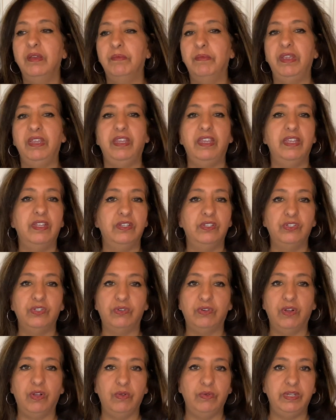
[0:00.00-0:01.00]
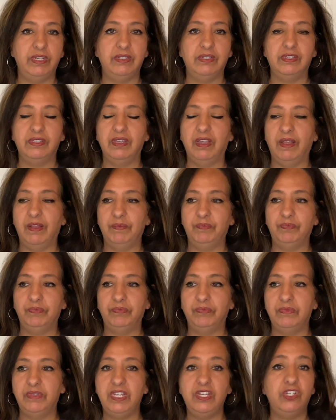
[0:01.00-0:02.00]
My kids are always
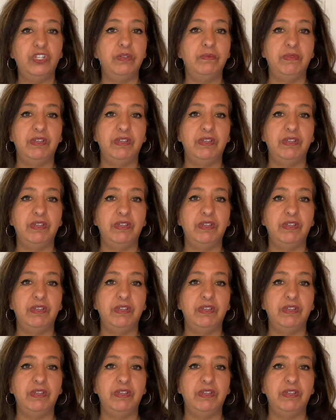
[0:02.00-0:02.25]
teaching